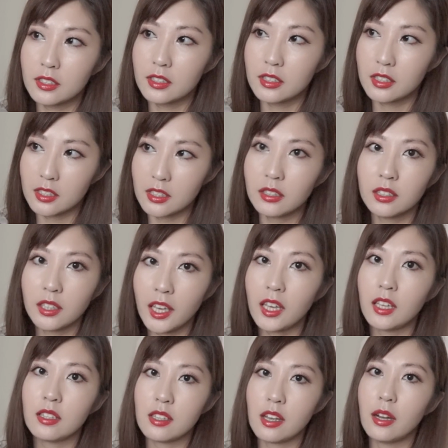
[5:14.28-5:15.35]
still
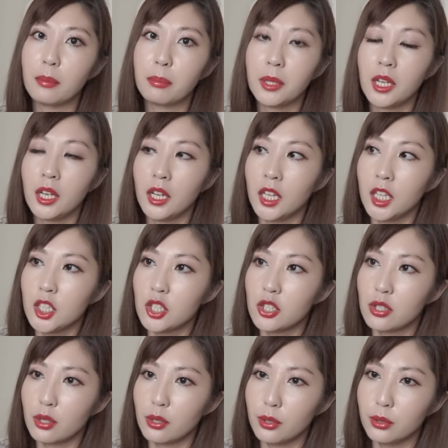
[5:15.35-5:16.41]
cakes up.
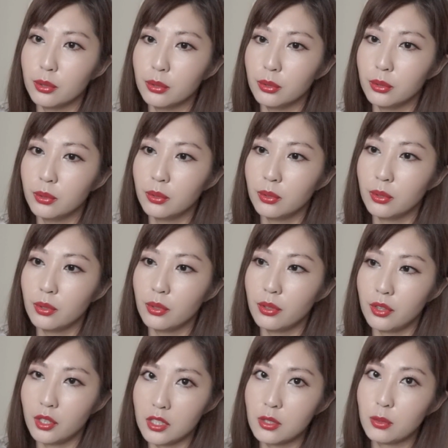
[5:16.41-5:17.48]
So
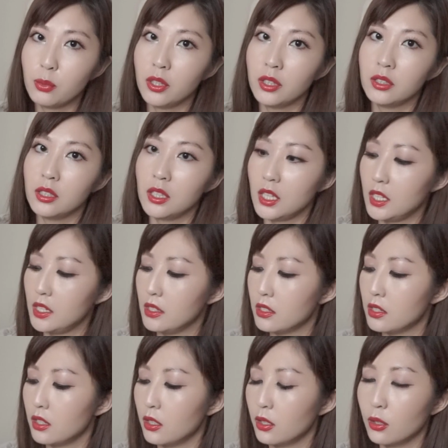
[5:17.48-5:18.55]
this one
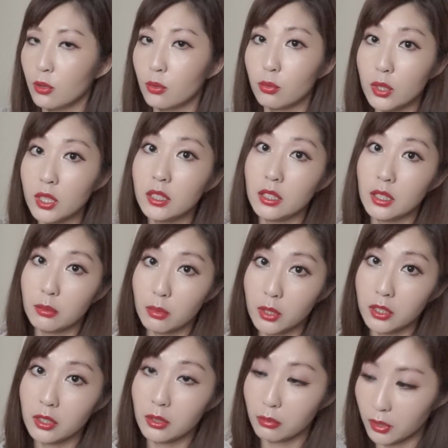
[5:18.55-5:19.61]
is really,
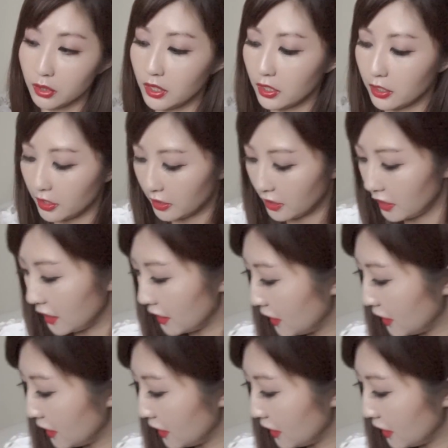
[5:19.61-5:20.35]
really, really good.